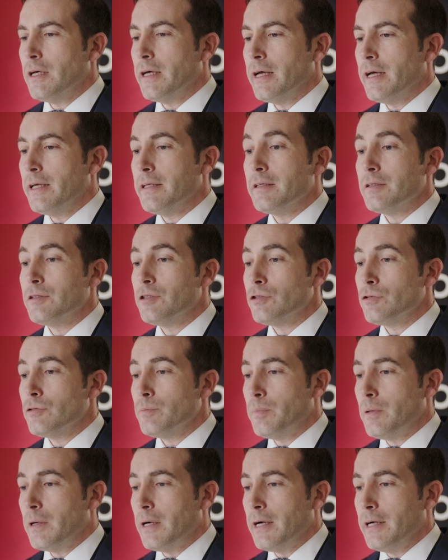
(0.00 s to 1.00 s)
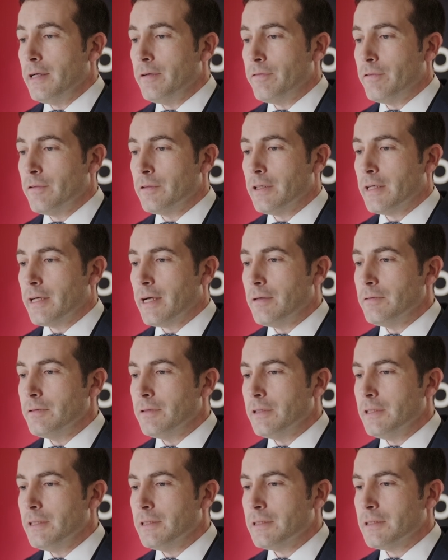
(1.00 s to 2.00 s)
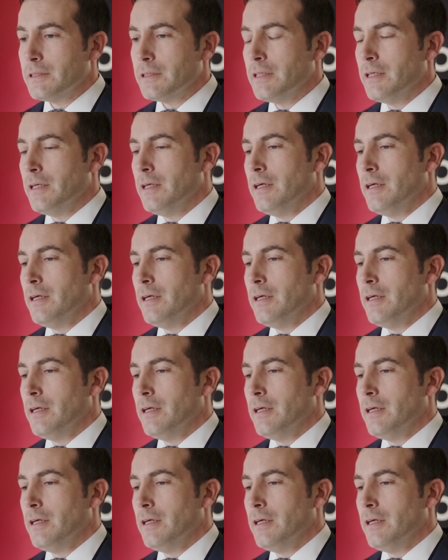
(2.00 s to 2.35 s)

energy supply for the countries,